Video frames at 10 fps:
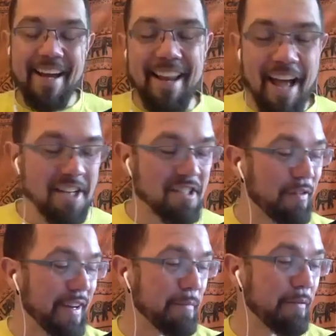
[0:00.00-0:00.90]
a last
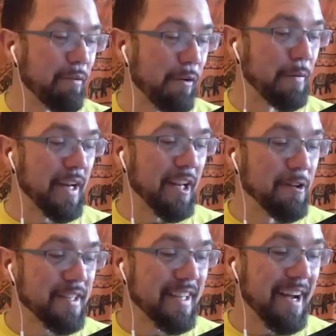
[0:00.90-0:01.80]
thing before we
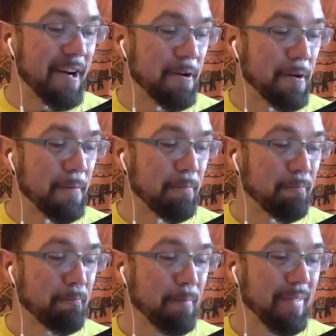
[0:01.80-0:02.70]
close down,
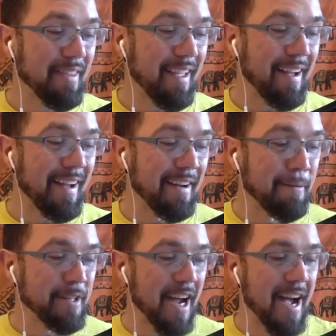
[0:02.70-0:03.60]
uh,
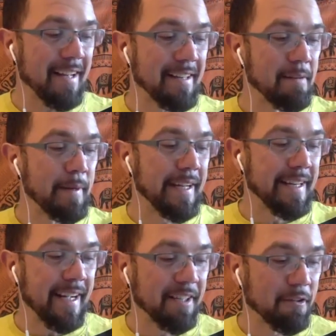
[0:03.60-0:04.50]
which I had in the
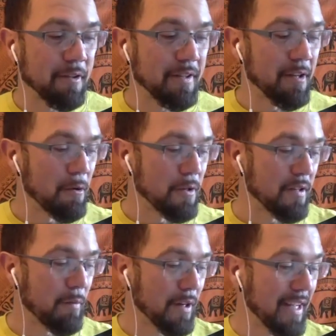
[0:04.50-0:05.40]
beginning, I took
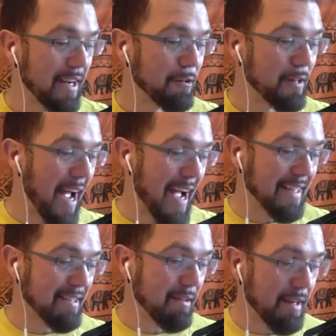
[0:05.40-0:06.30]
notes what I could
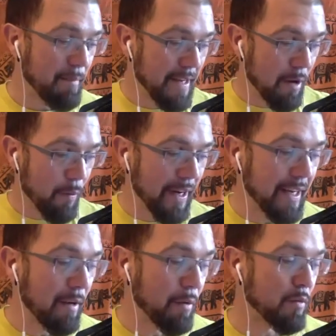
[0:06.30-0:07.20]
ask. Mini
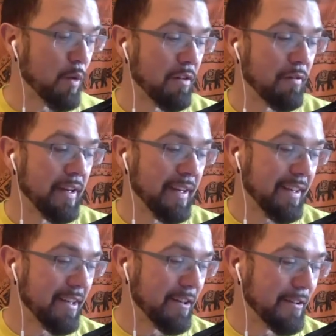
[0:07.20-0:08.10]
awakening was one thing,
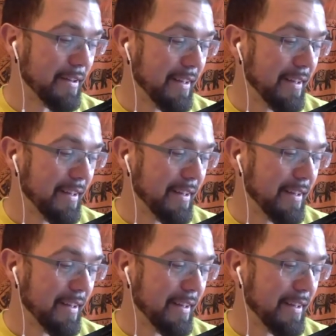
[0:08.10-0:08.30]
you know.